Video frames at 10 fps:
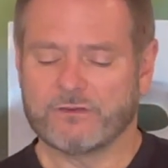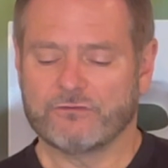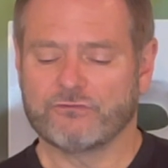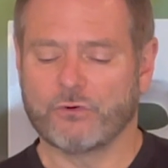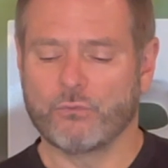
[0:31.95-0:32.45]

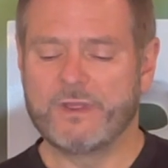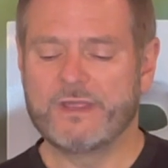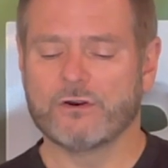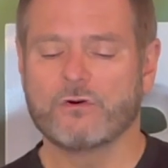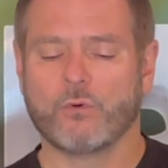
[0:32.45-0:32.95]
So we
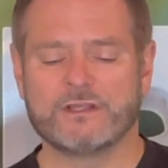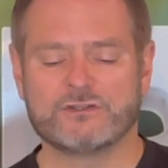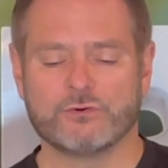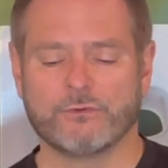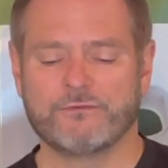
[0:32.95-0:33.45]
are going
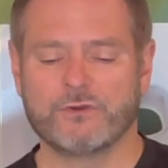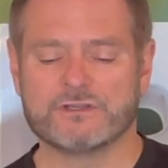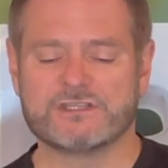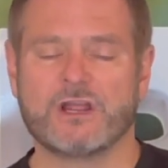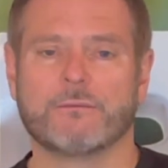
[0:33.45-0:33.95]
to review the
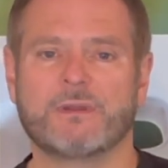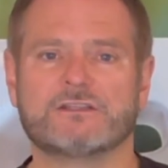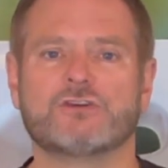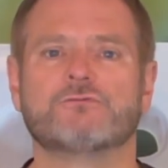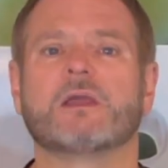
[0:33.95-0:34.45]

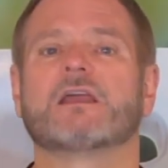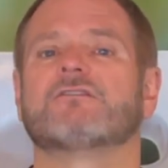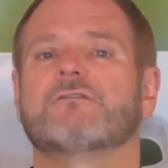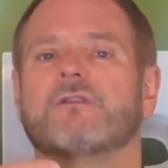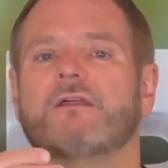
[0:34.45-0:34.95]
crbn2s because
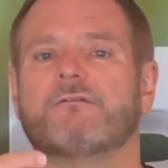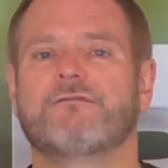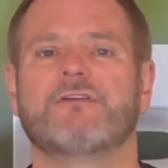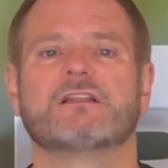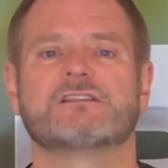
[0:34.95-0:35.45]
it
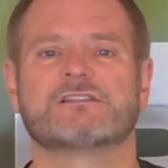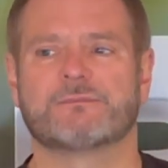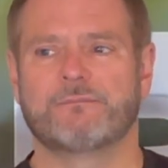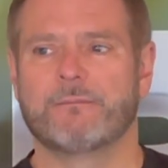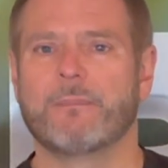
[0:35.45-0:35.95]

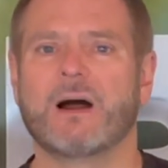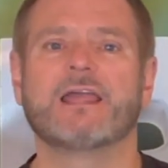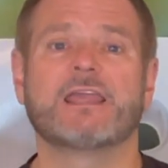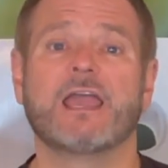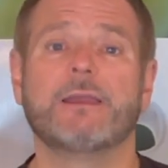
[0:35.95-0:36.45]
fits my
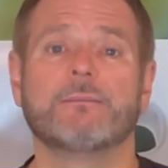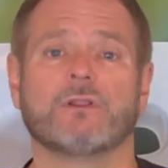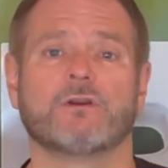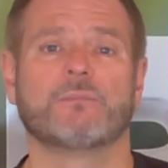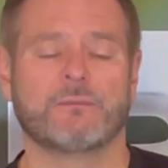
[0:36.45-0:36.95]
game a
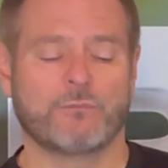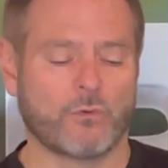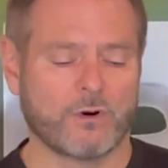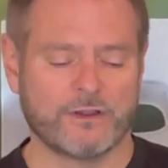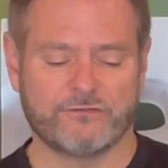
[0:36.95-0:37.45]
little bit
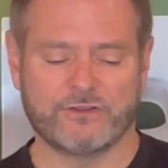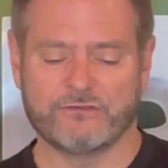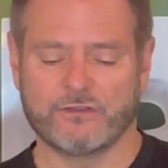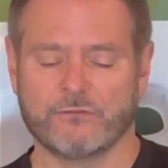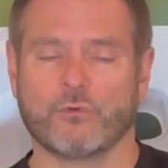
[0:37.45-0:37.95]
more. It's
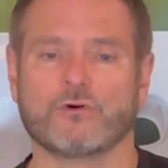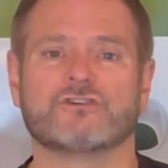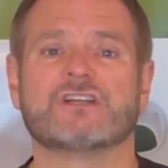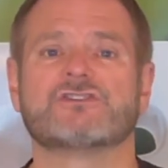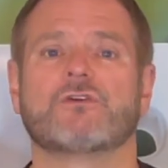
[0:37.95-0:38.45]
the more
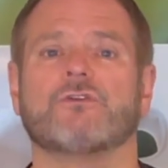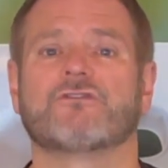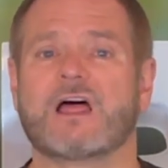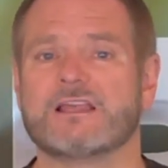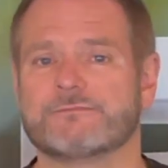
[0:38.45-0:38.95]
traditional
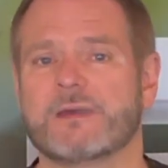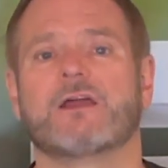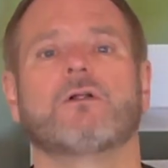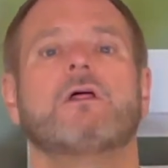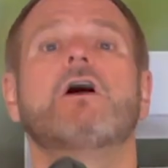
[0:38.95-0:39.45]
size
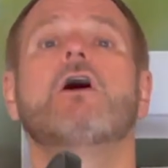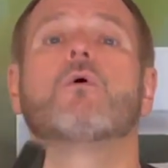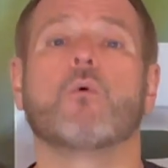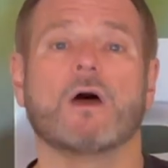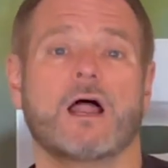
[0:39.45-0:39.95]
paddle,
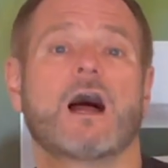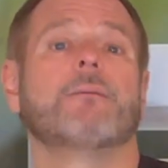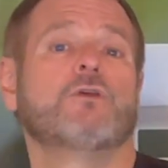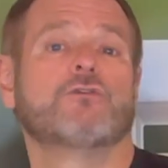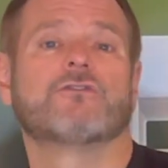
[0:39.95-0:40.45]
what I'm
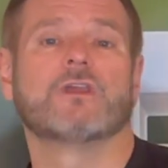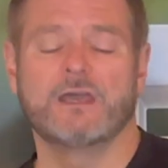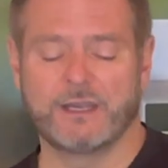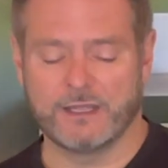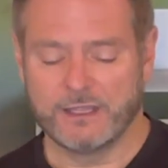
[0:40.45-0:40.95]
used to
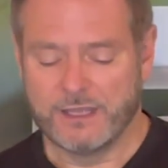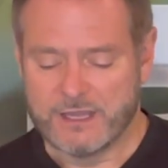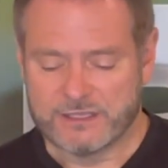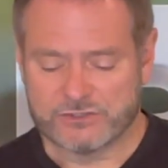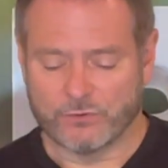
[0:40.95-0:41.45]
hitting.
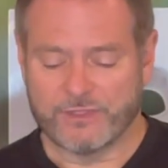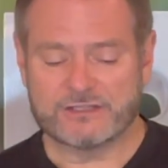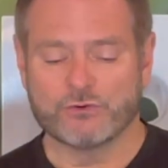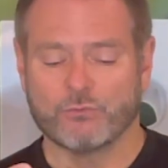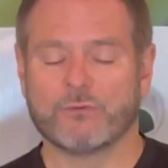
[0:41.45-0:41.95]
So
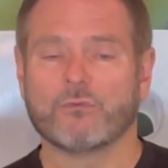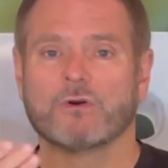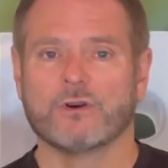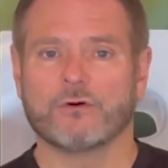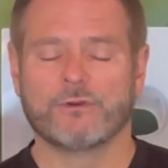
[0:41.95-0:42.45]
that's the one we're
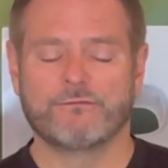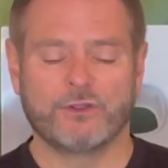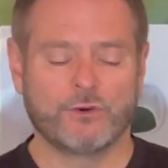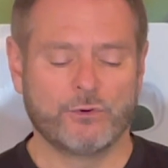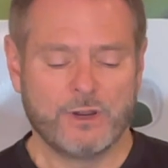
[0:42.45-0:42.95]
going to
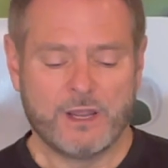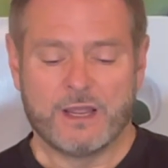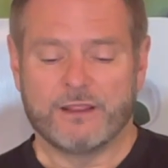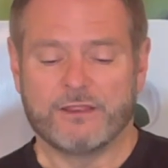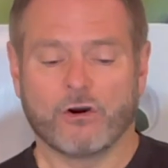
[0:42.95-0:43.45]
review.
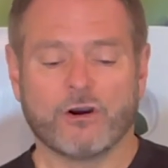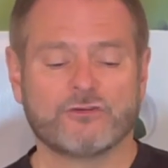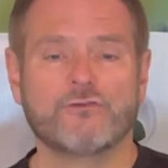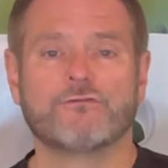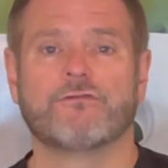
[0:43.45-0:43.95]
There are
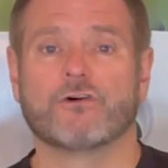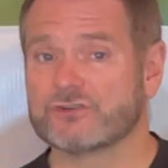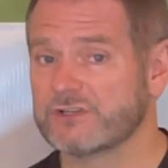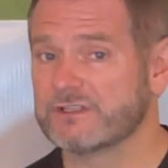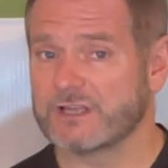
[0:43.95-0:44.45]
two
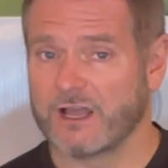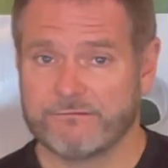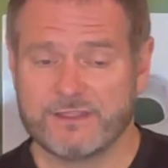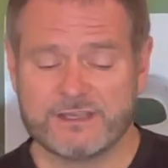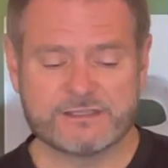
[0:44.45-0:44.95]
versions of
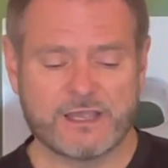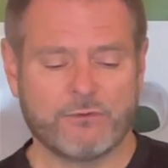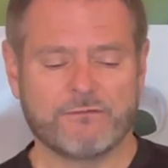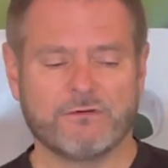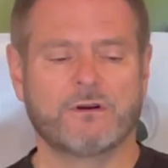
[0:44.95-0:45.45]
this,
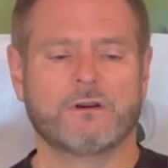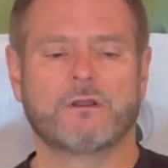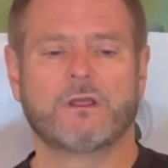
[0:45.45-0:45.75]
however.